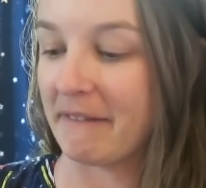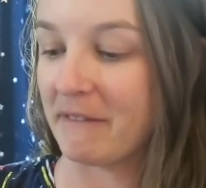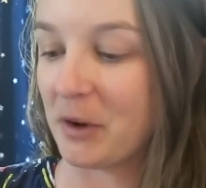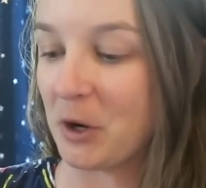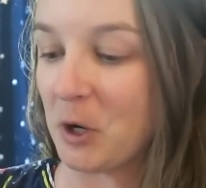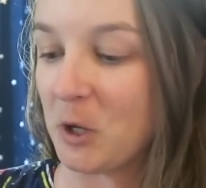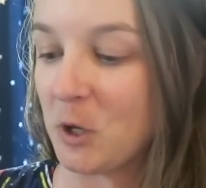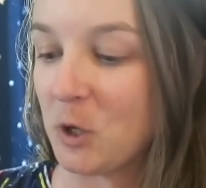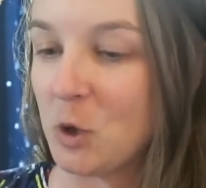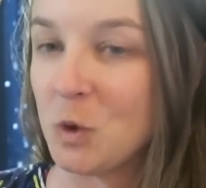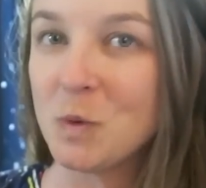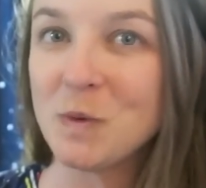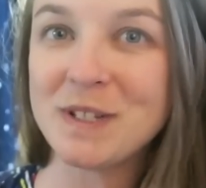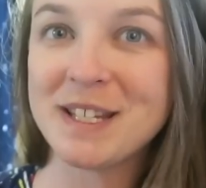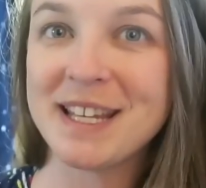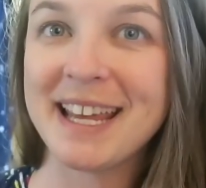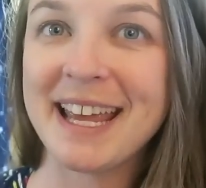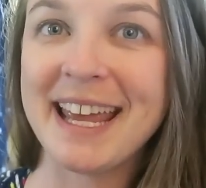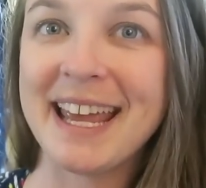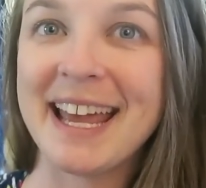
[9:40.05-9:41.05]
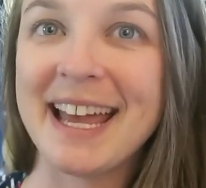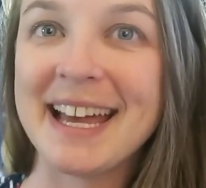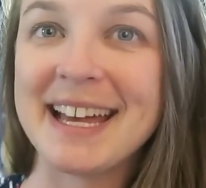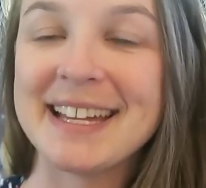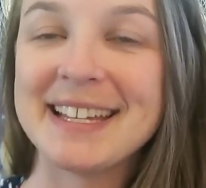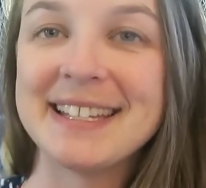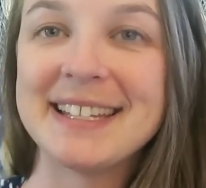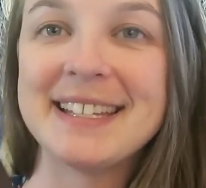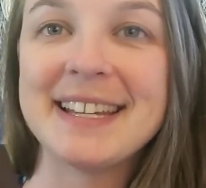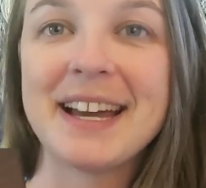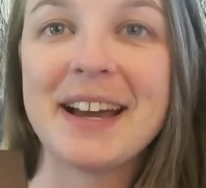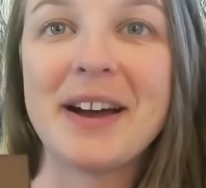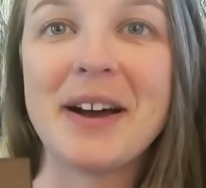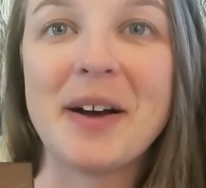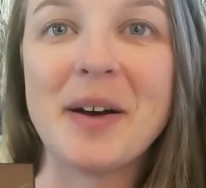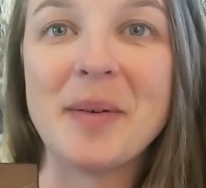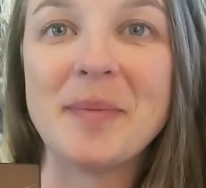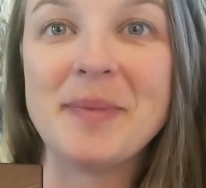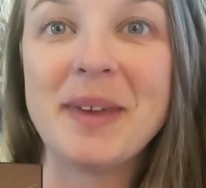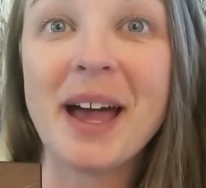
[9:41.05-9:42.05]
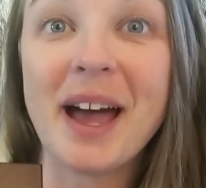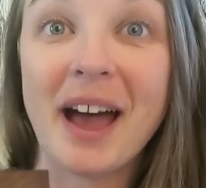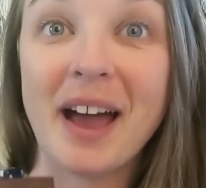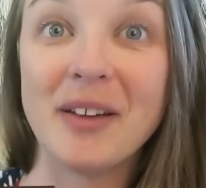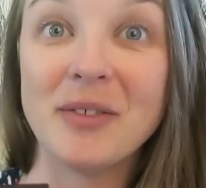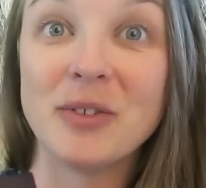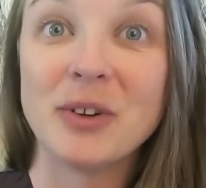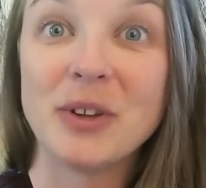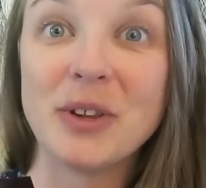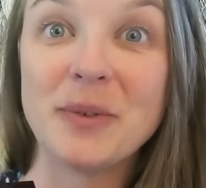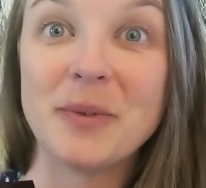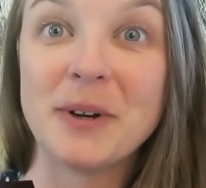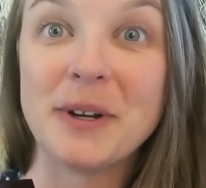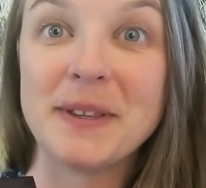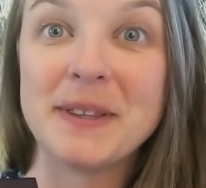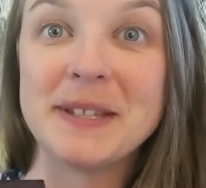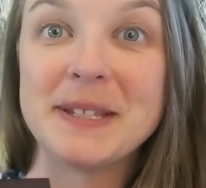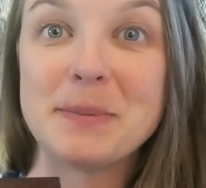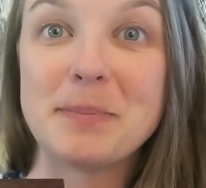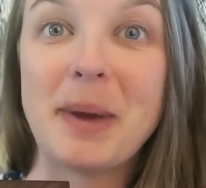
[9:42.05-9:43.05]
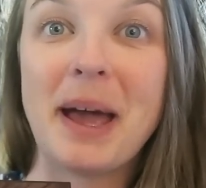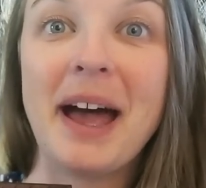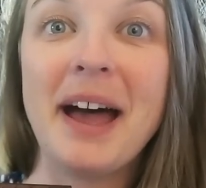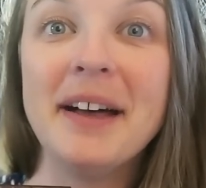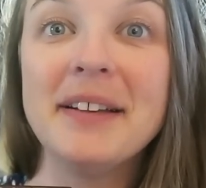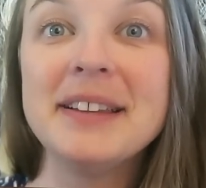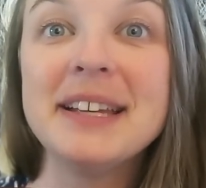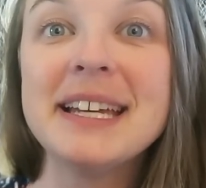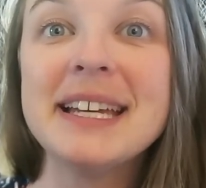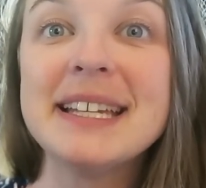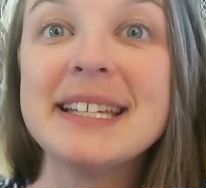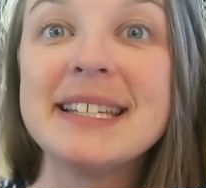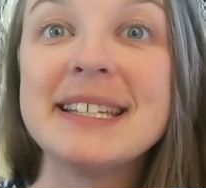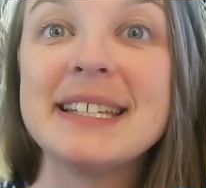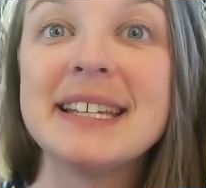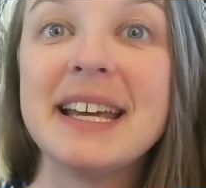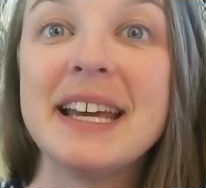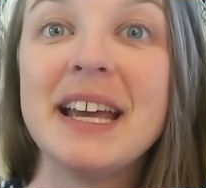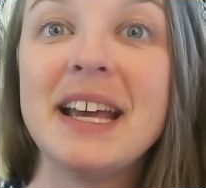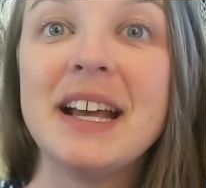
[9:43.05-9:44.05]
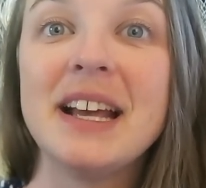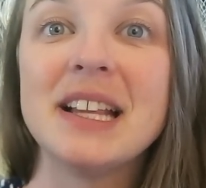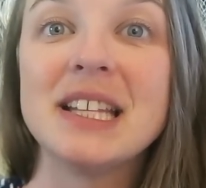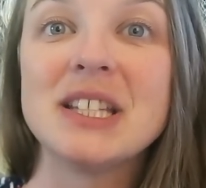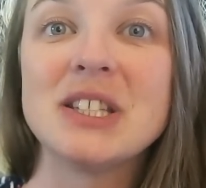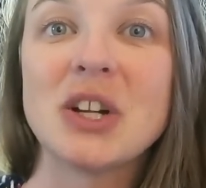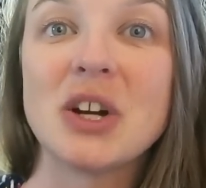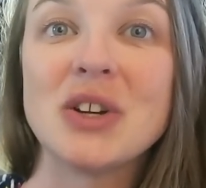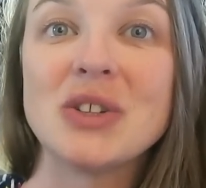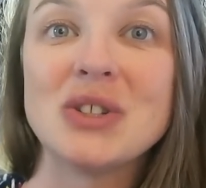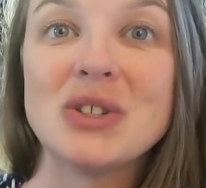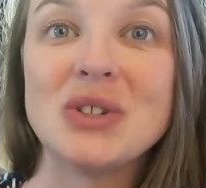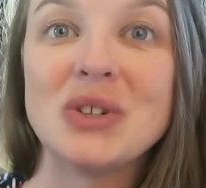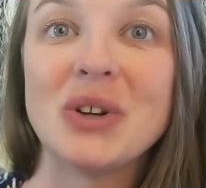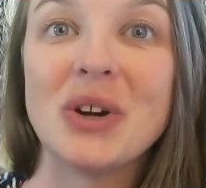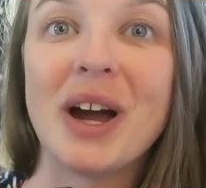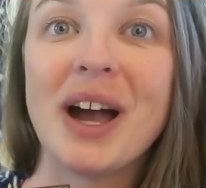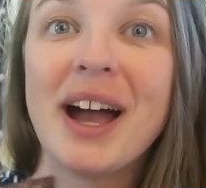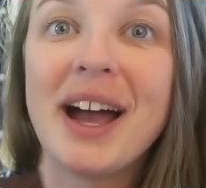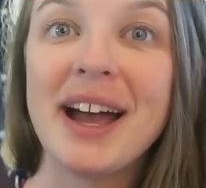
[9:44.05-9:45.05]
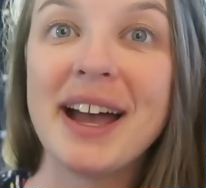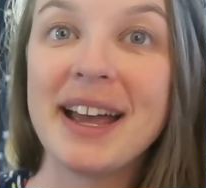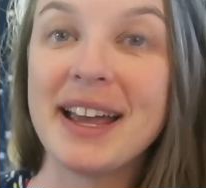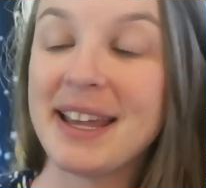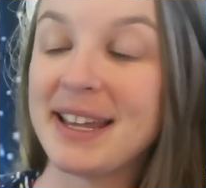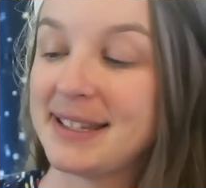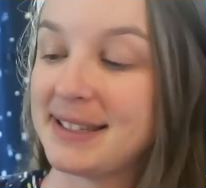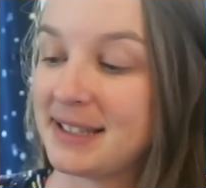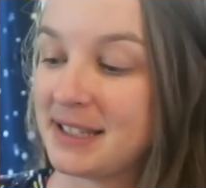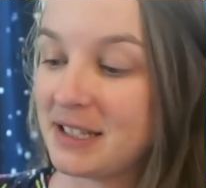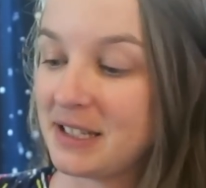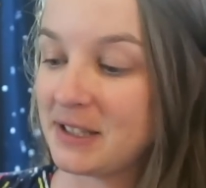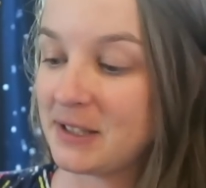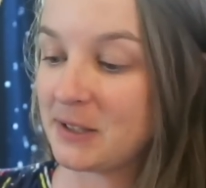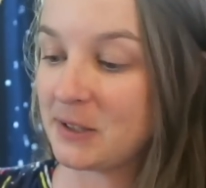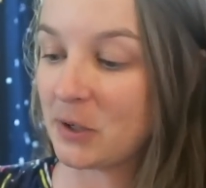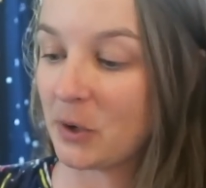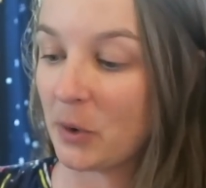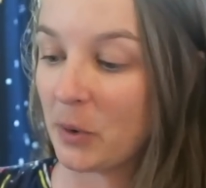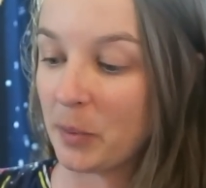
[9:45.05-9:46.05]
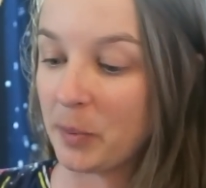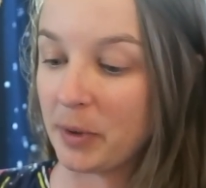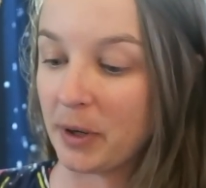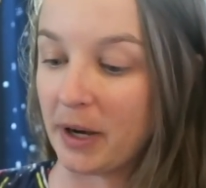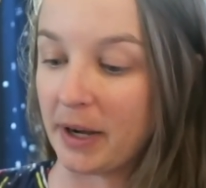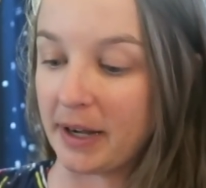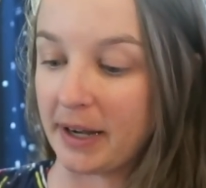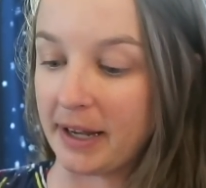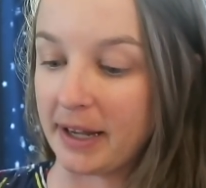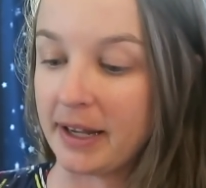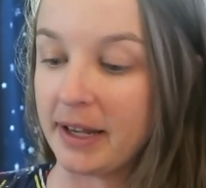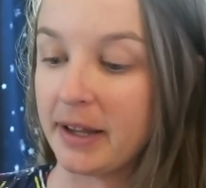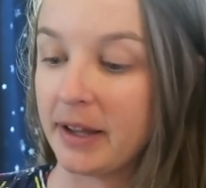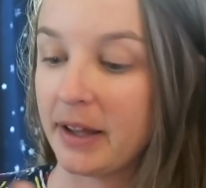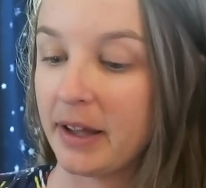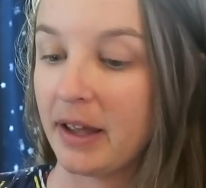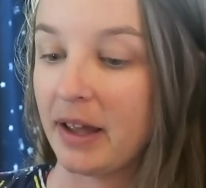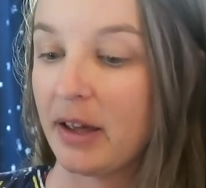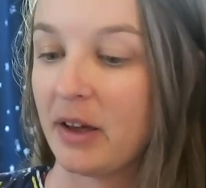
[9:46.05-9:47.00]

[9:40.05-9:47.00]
very cute and um, yeah, I really wanted this palette, Stars in Your Eyes. It is so pretty.